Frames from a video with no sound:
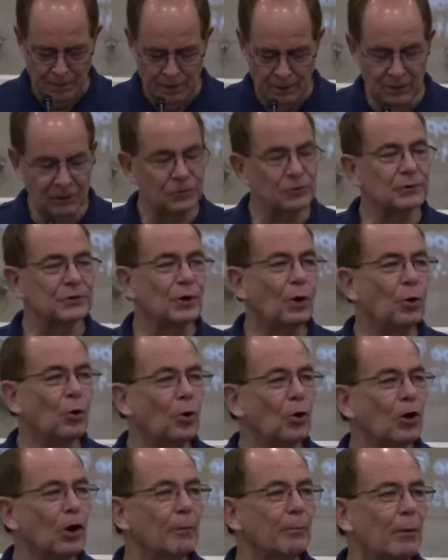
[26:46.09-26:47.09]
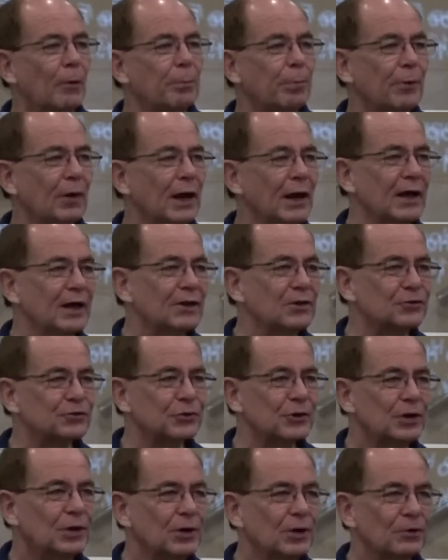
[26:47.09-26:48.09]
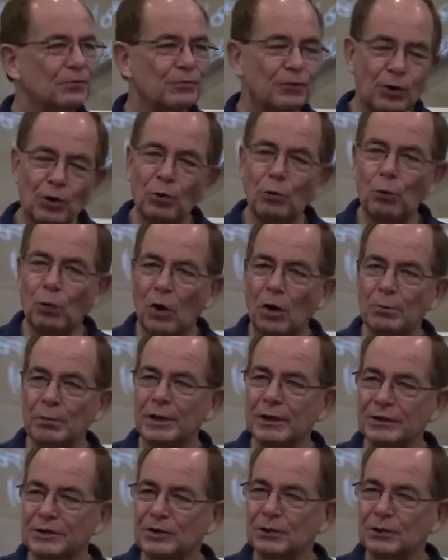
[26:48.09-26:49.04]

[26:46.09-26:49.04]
This was a horrible place for a woman